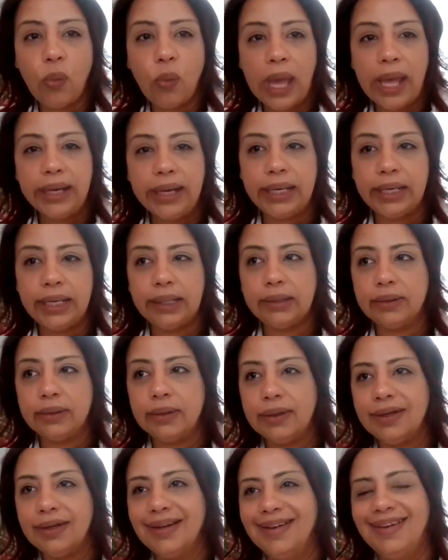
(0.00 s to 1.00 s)
a
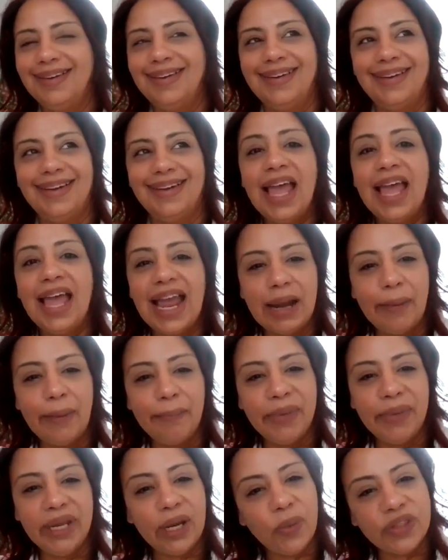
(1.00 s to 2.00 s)
wedding, and
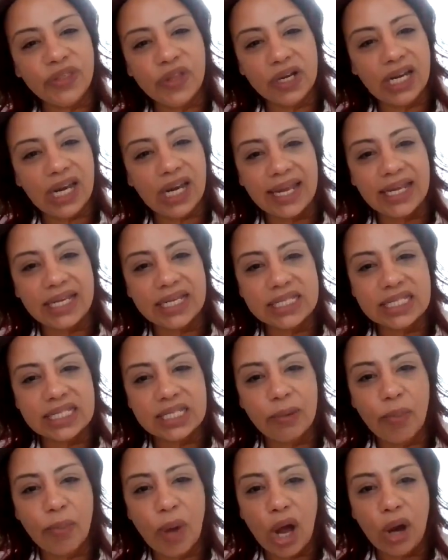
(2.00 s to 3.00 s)
I'm meeting with a
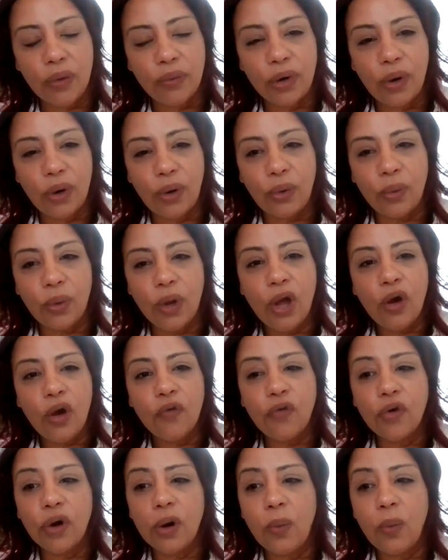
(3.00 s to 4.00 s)
client tomorrow
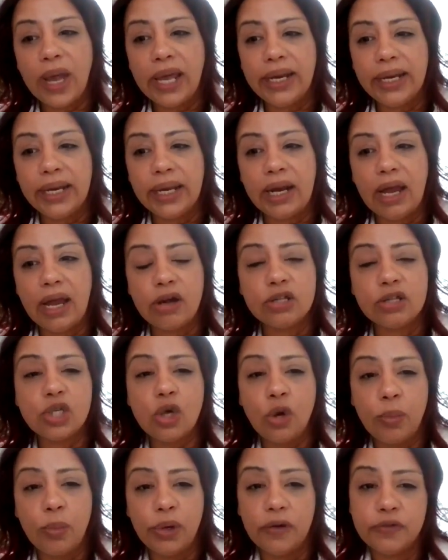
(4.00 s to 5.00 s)
for a wedding in
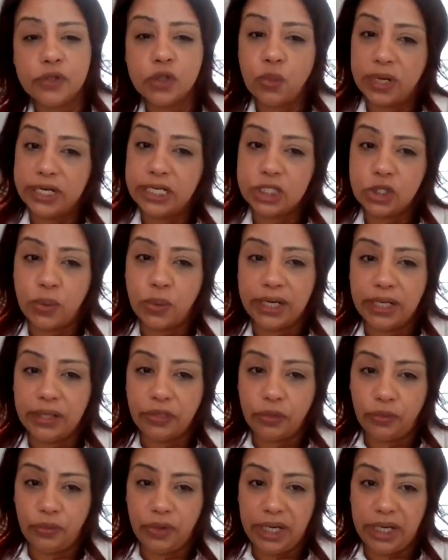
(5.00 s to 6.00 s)
October of
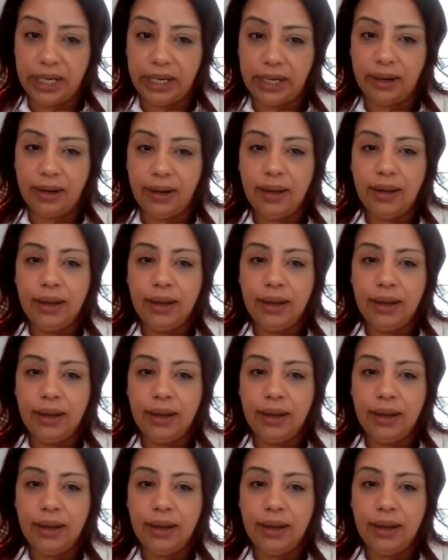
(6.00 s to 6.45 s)
2023.